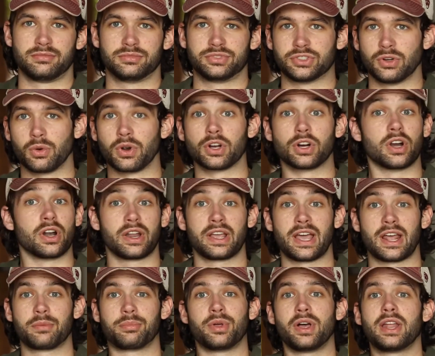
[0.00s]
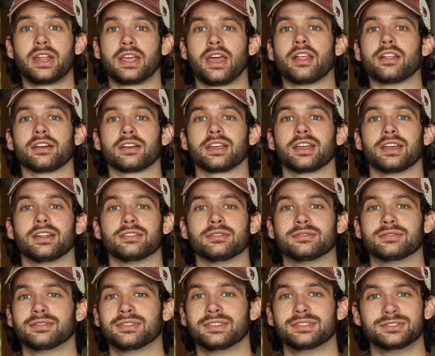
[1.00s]
so we're learning how to play together again,
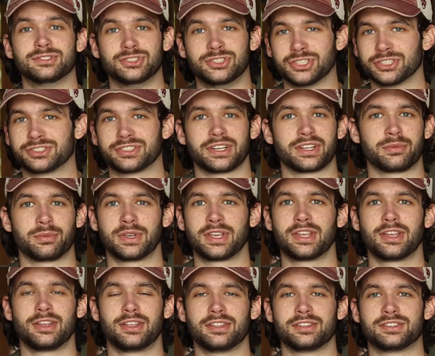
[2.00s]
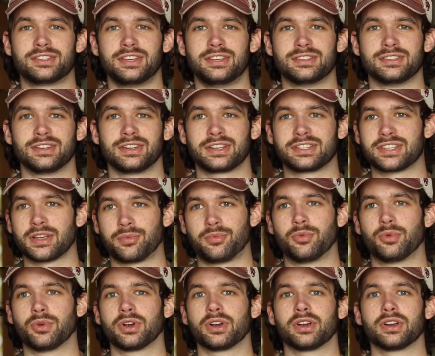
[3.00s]
just like the beginning of the season,
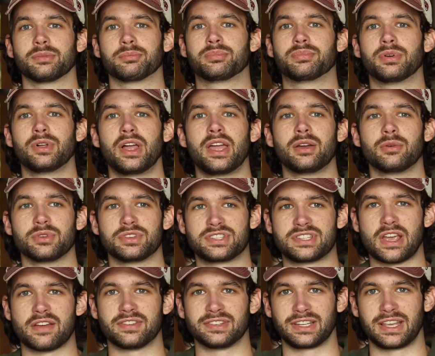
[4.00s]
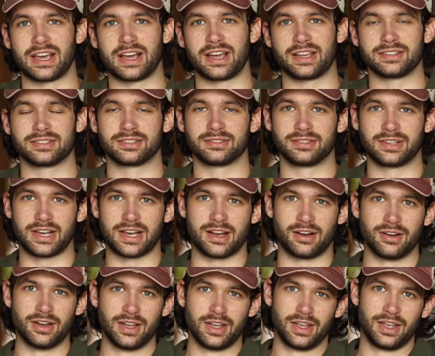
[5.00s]
except we're playing with seven guys.
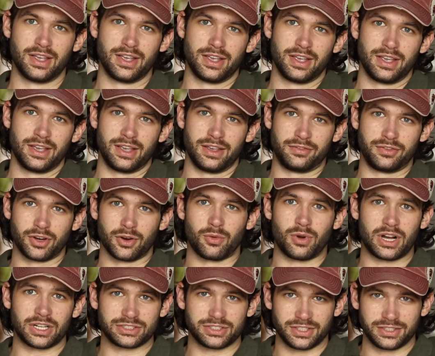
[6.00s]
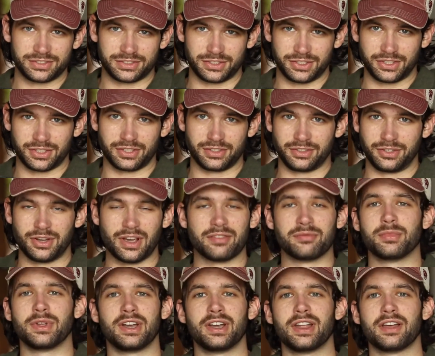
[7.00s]
Now, if you're watching this and you
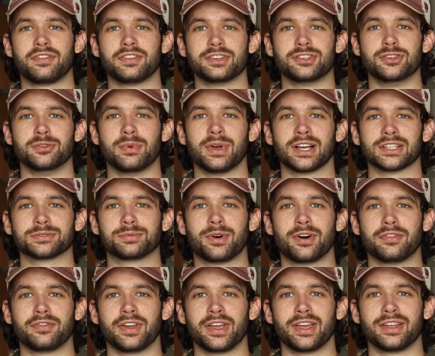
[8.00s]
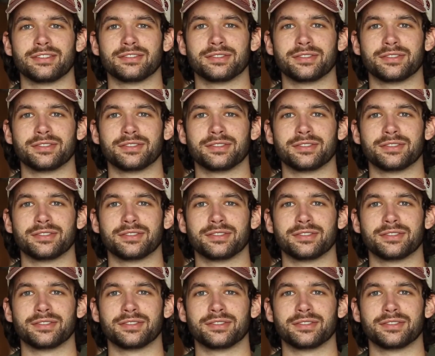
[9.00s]
haven't been an FSU basketball fan